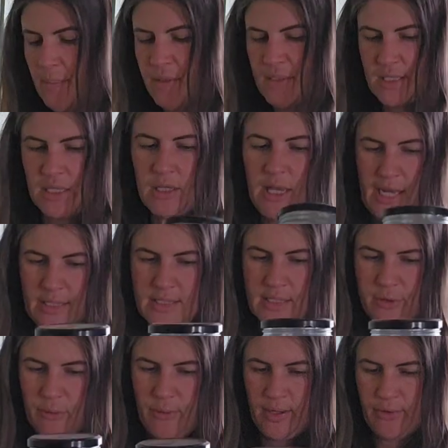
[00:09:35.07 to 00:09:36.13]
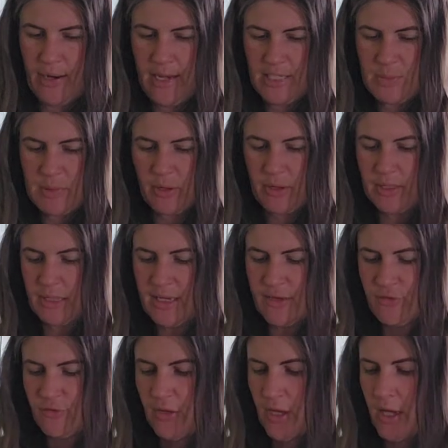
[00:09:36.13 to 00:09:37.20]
is the classic red raspberry leaf.